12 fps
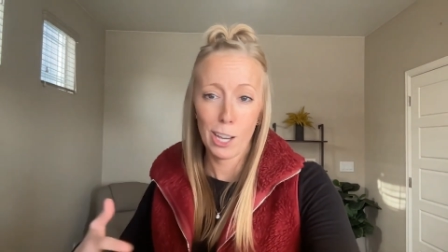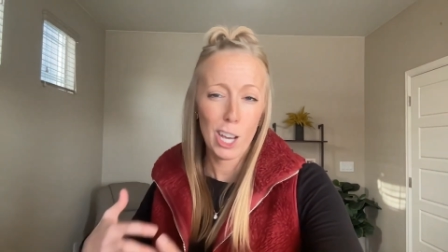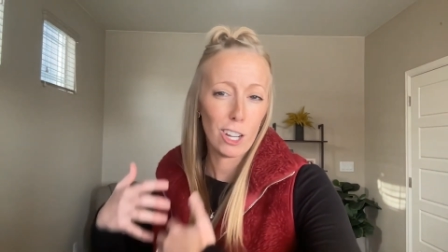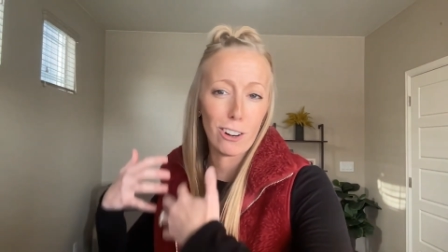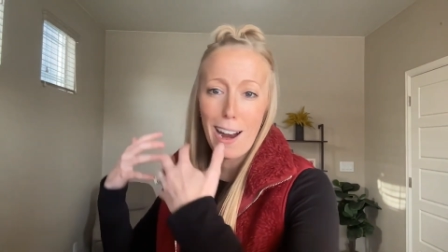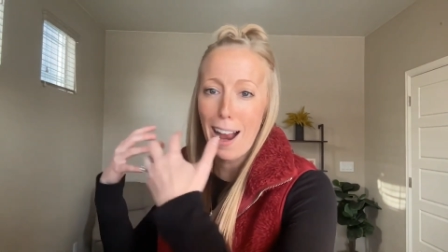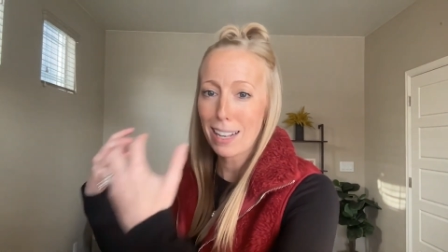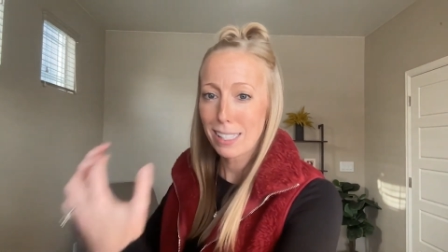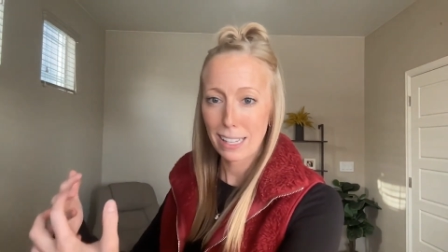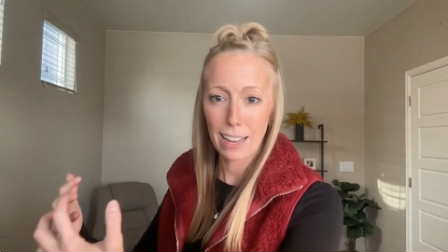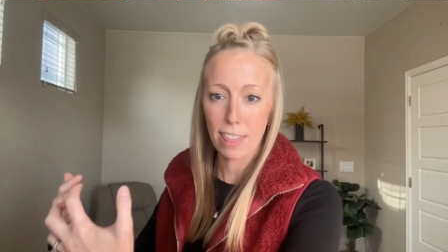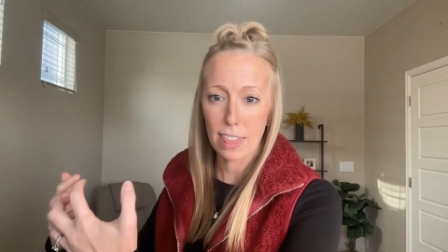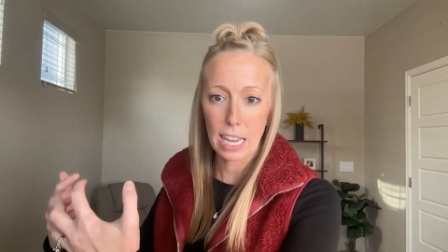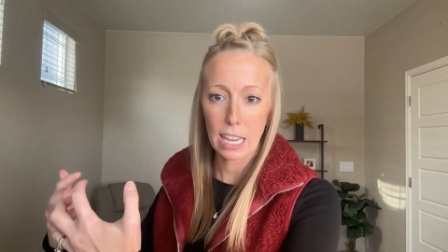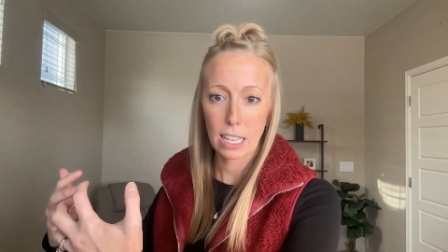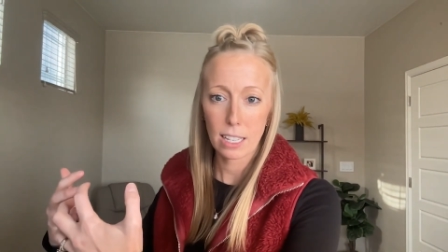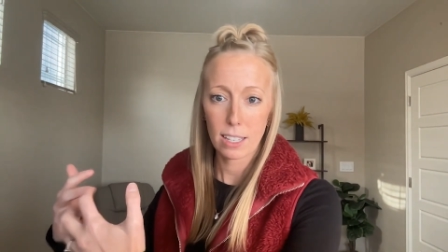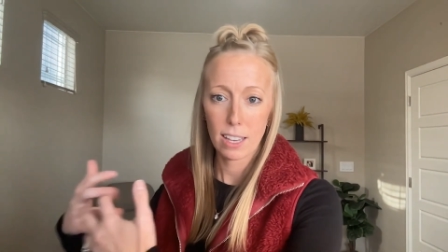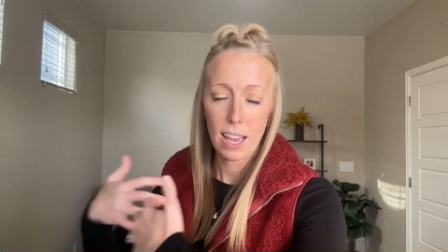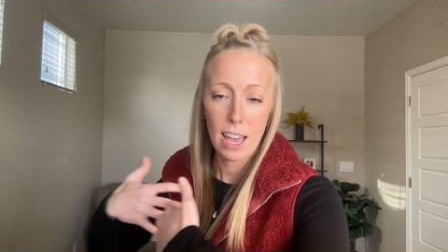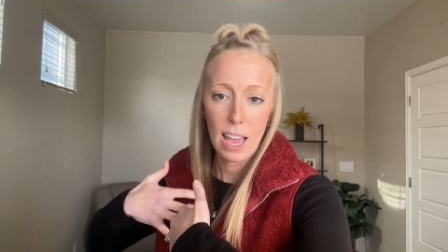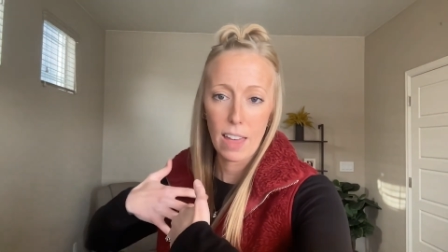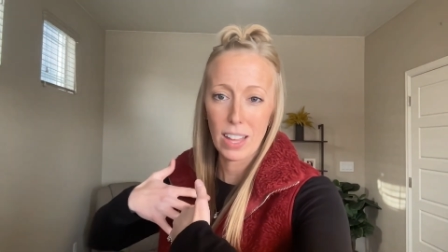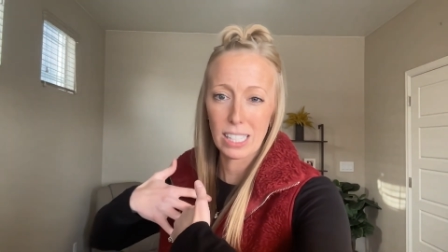You're asking a thing
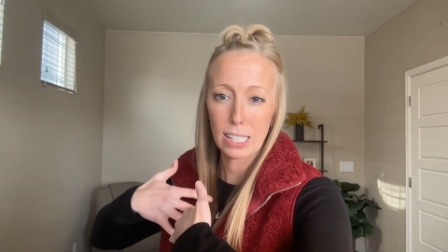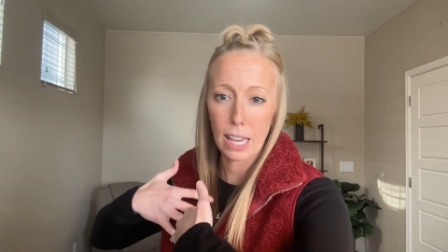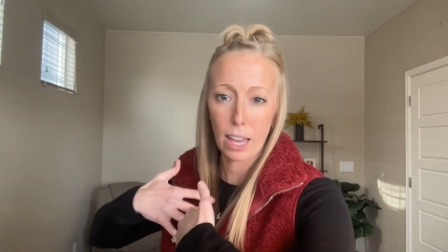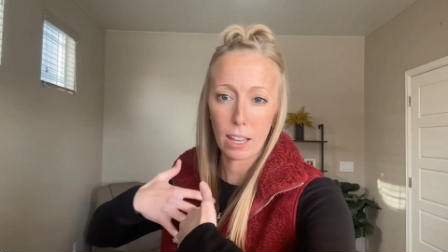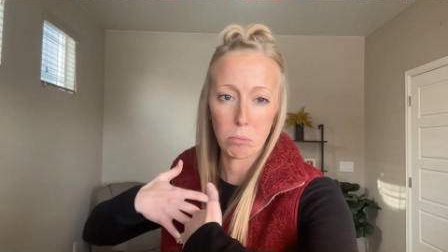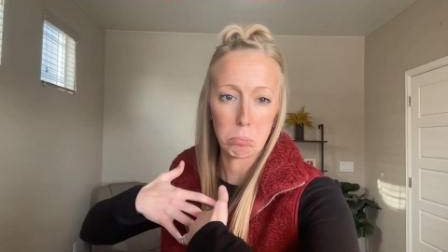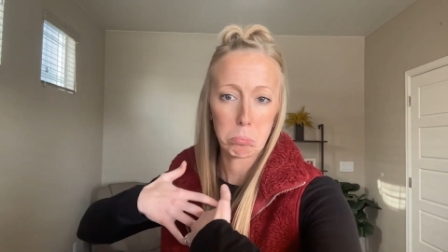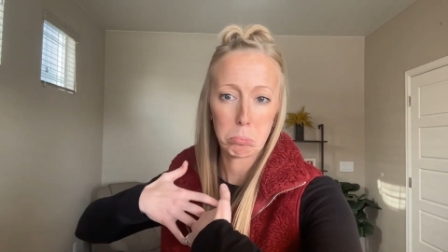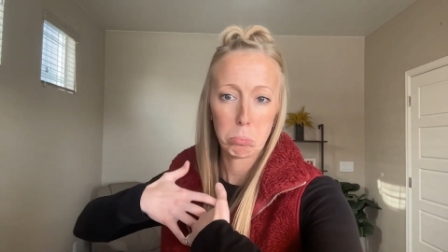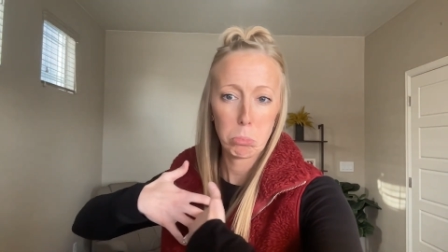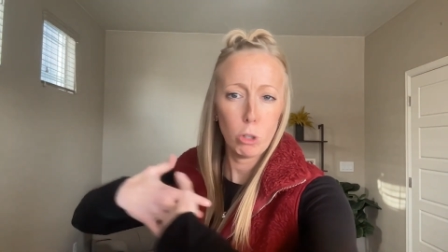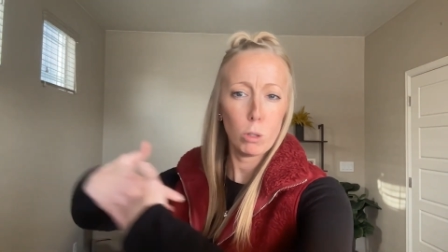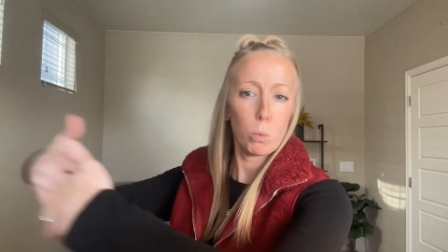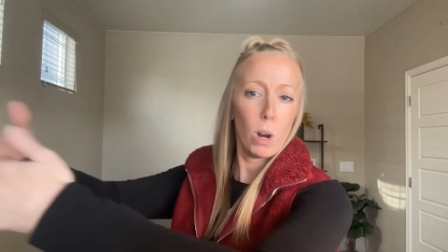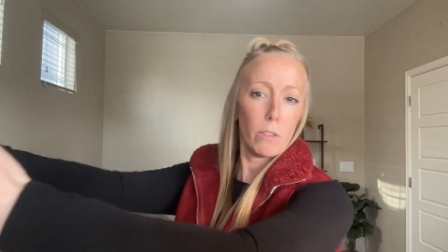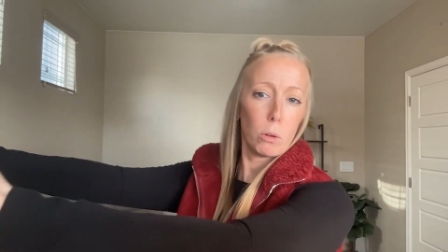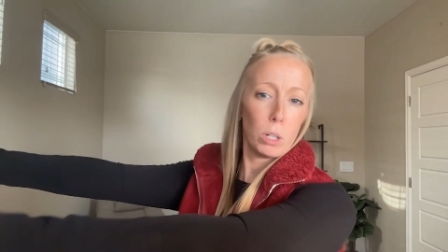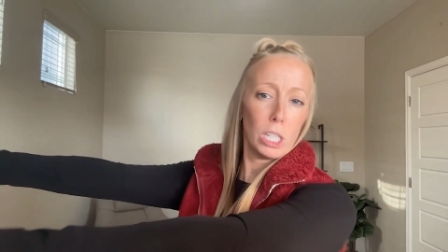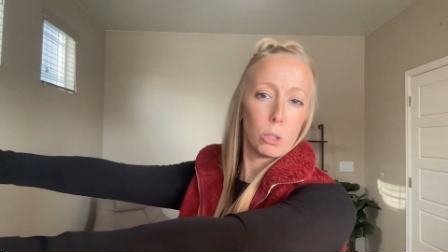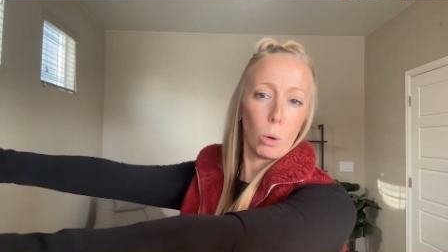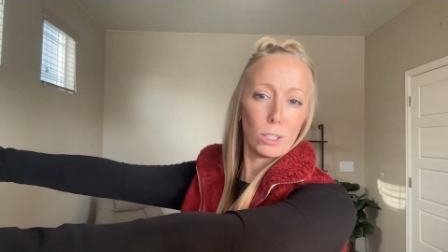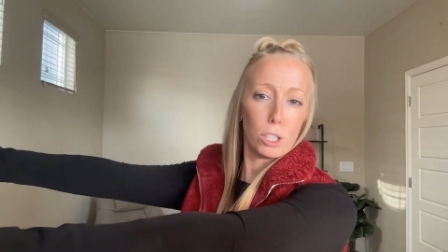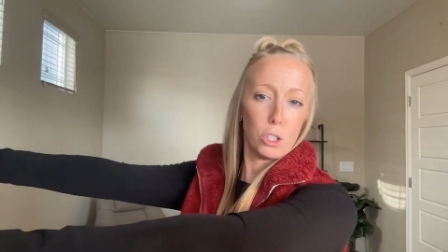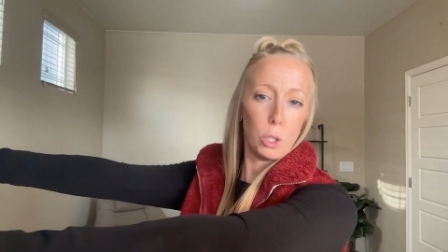and then saying, use whatever
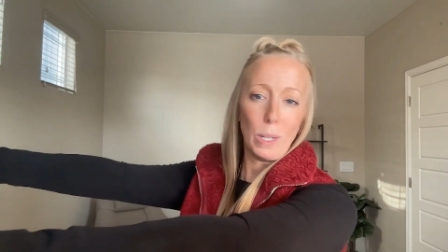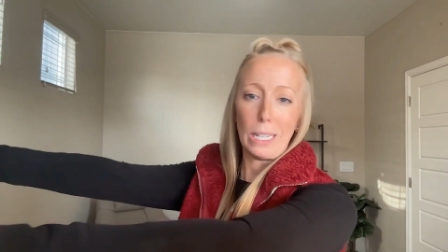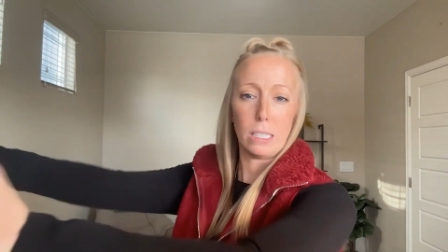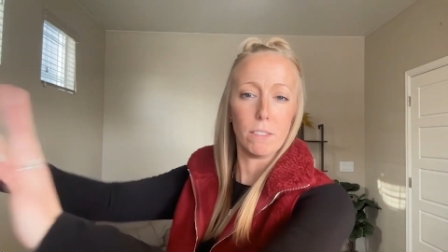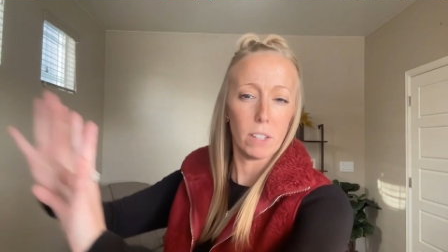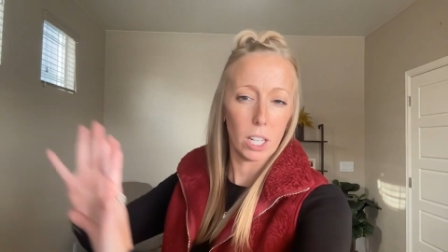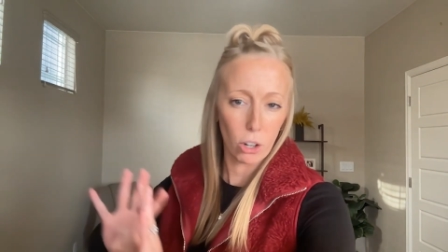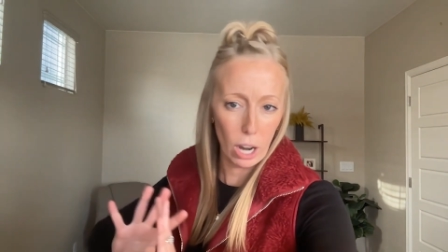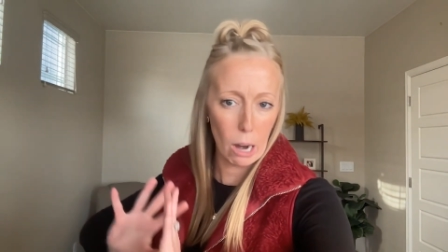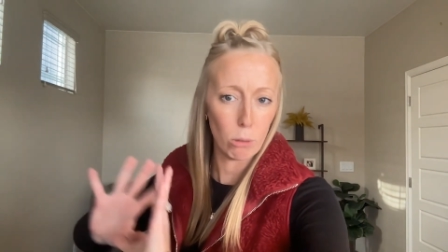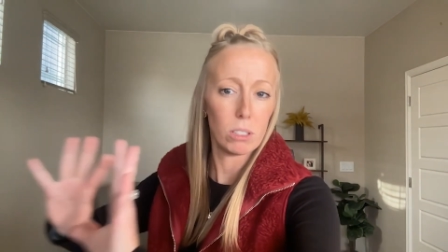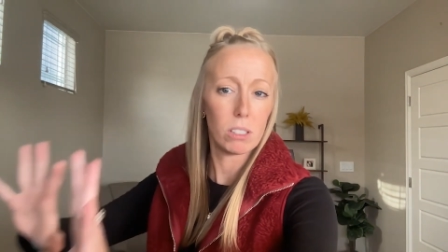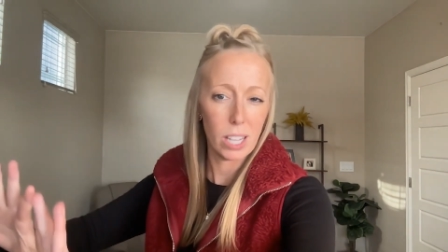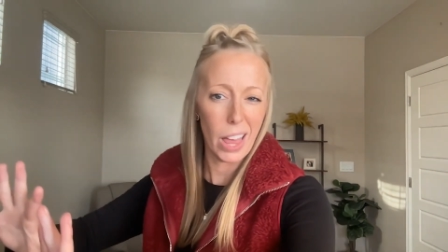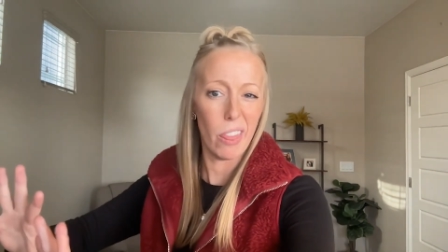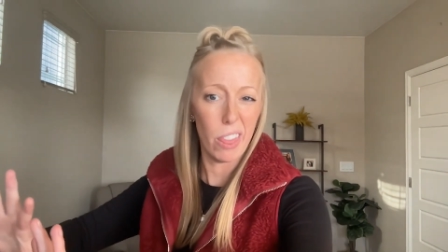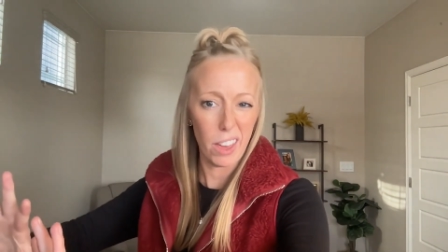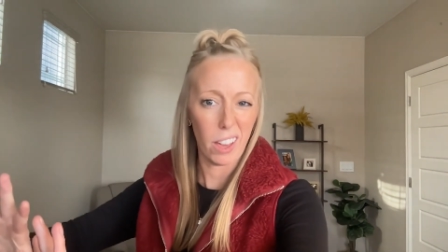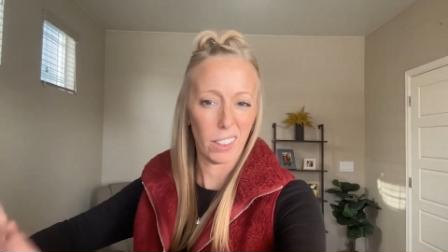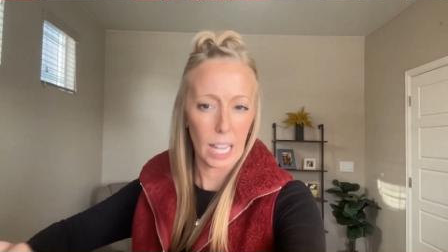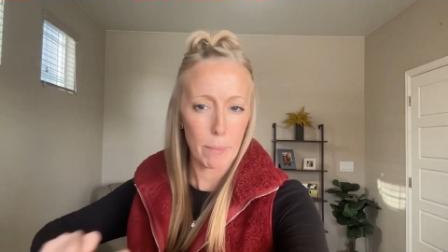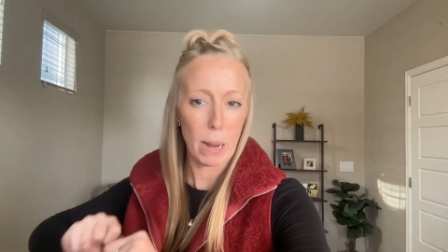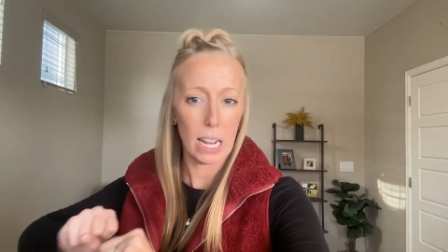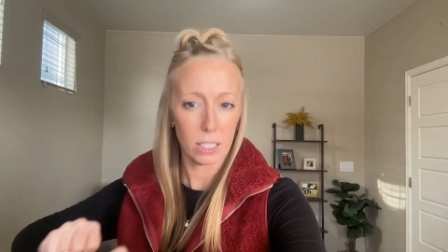resources you need to figure out said
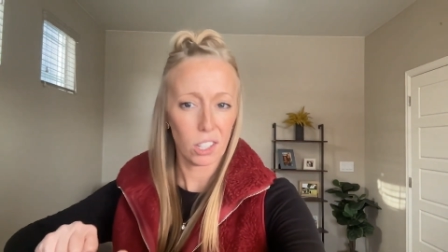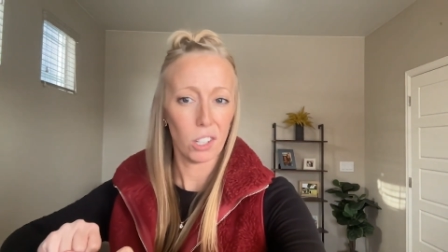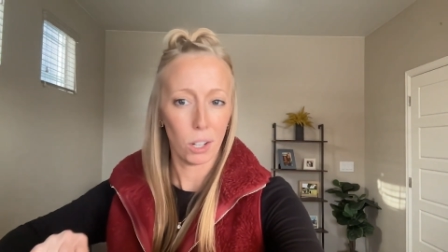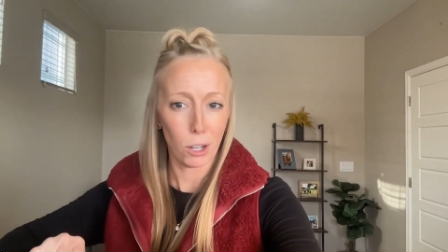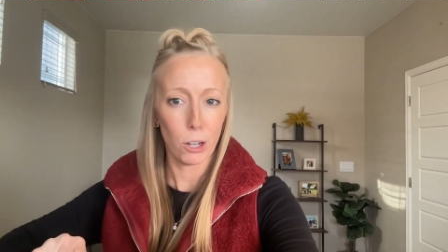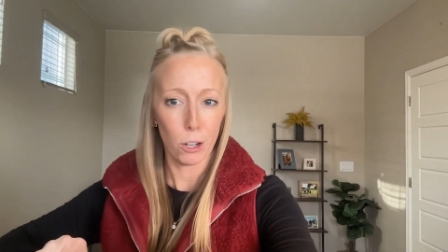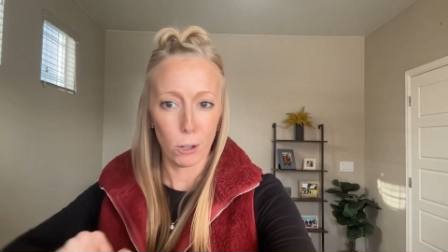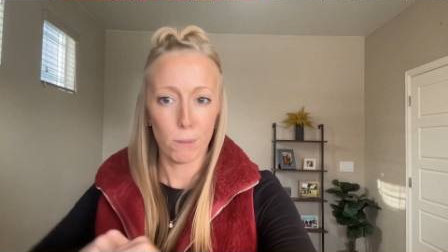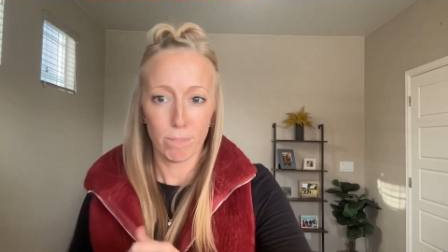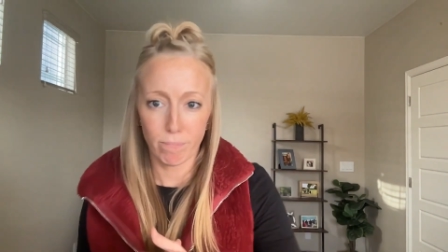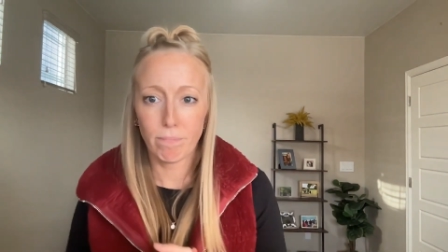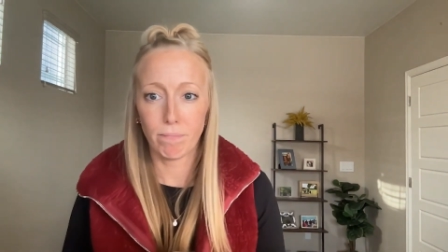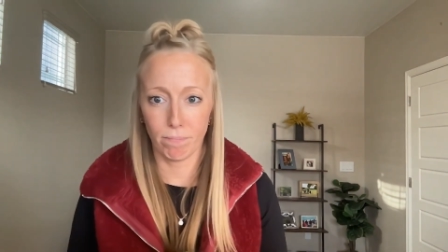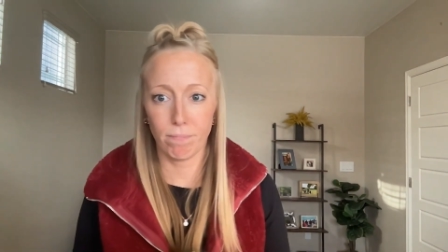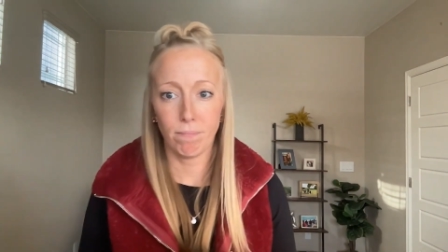thing that I'm asking you to do.